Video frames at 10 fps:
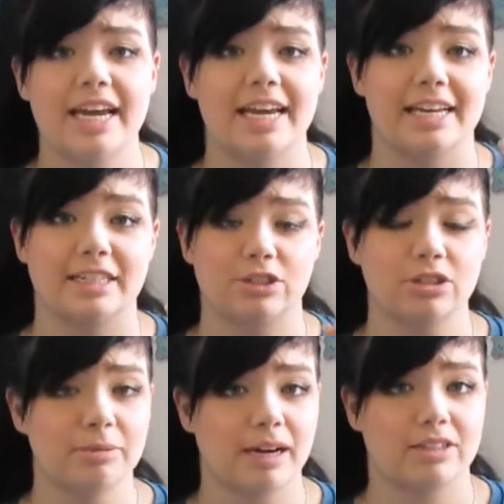Is
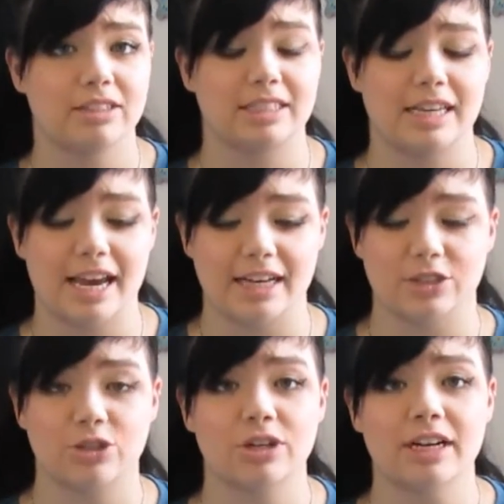you're about to see a
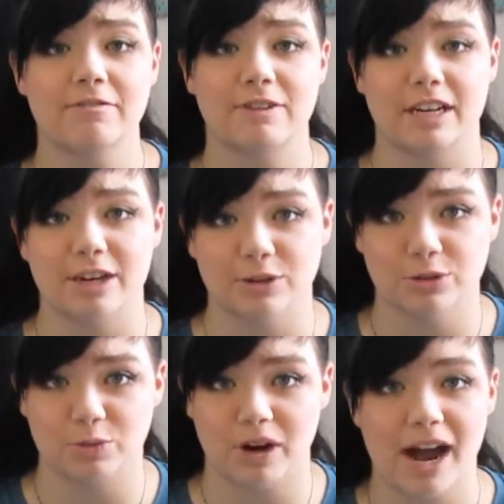string of
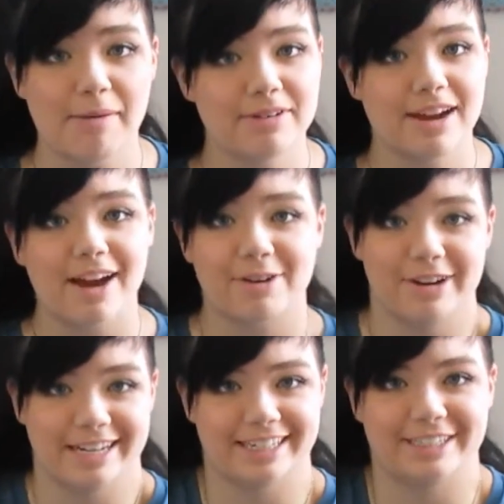videos where I'm not
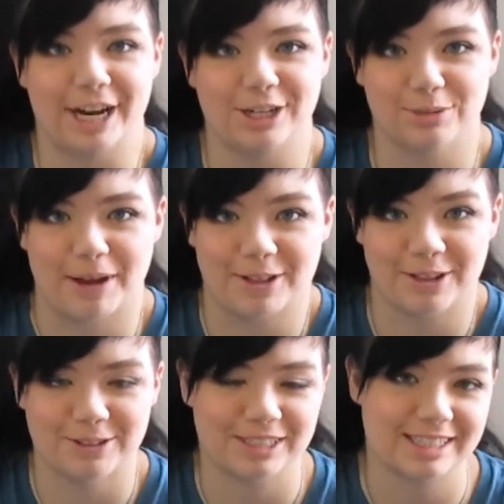going to change my
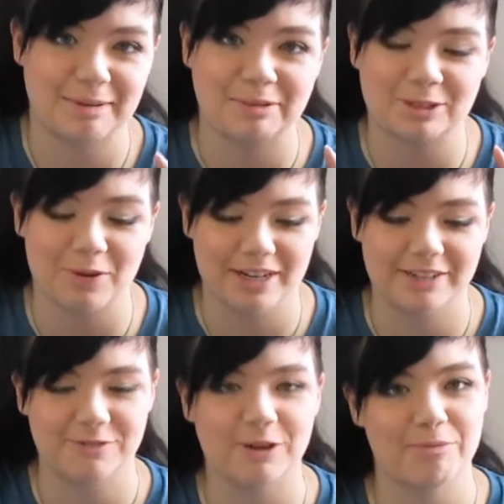clothes because I'm just going
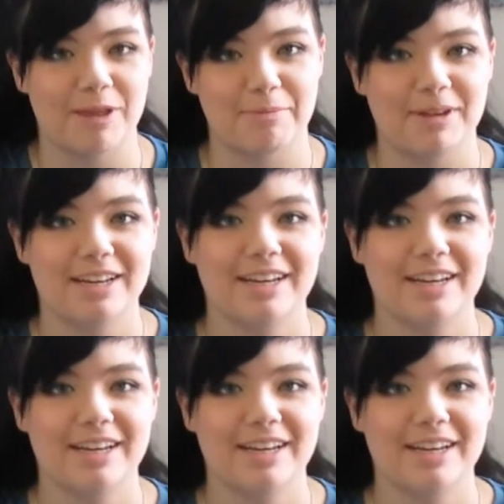to film them